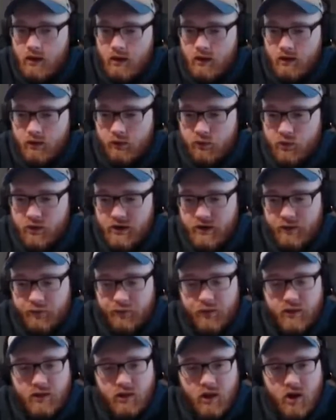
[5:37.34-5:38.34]
Because we're in it
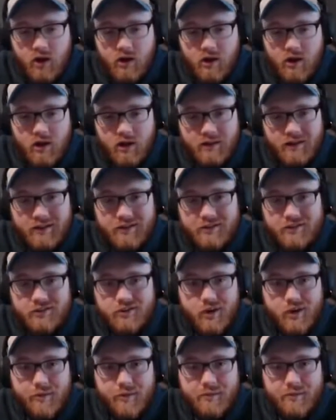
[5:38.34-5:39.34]
for the long haul, ladies and
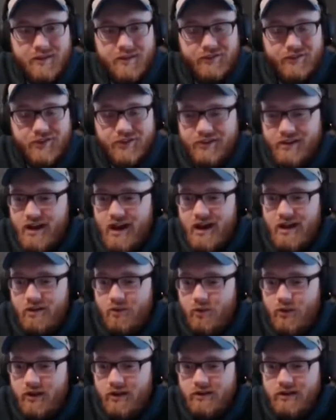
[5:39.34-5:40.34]
gentlemen. Believe it or not,
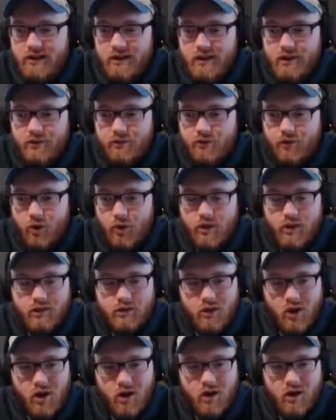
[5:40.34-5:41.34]
we are in it for the
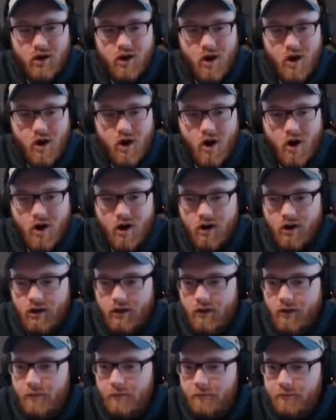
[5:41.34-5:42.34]
long haul.